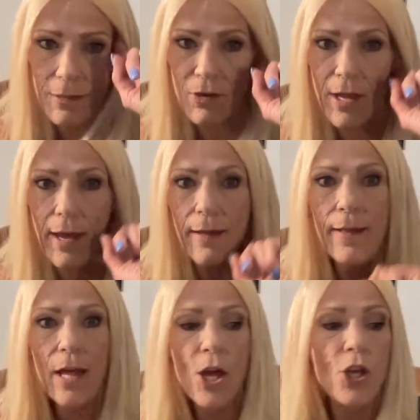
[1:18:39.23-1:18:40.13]

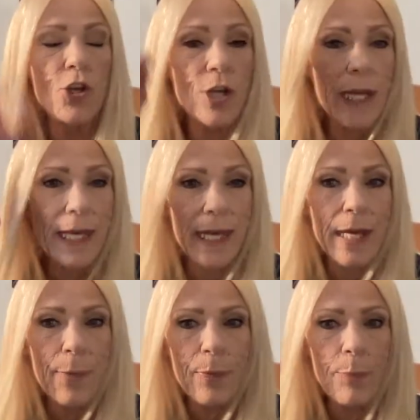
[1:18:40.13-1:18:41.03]
Okay? You're going to get
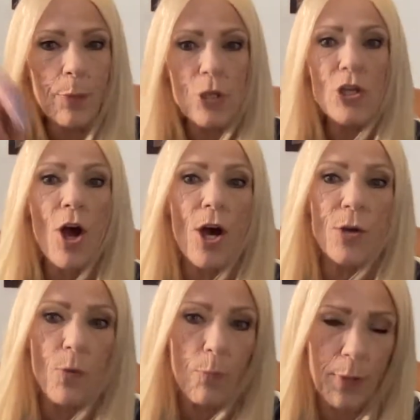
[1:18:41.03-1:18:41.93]
up and push
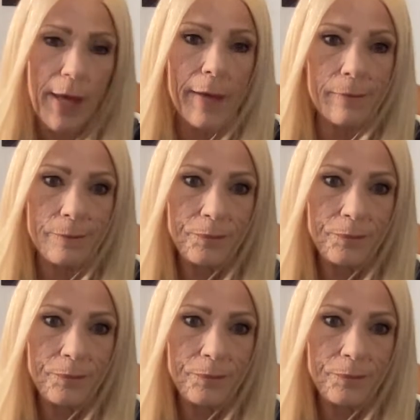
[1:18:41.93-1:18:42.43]
autoplay.